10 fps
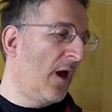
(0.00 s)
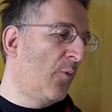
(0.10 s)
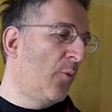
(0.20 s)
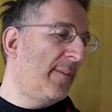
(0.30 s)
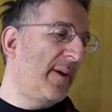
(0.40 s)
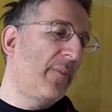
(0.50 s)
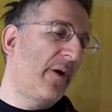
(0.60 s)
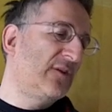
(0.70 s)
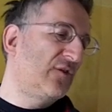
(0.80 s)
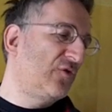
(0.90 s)
Women
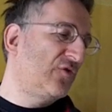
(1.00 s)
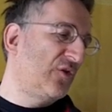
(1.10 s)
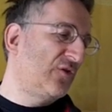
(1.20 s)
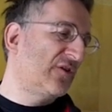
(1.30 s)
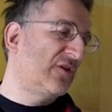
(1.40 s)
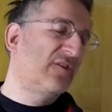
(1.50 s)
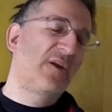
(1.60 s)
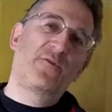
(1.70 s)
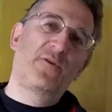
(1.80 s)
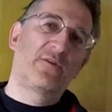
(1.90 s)
buy new shoes that are
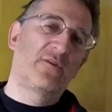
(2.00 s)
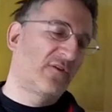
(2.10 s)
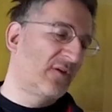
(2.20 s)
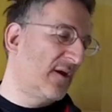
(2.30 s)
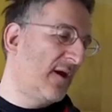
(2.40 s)
different,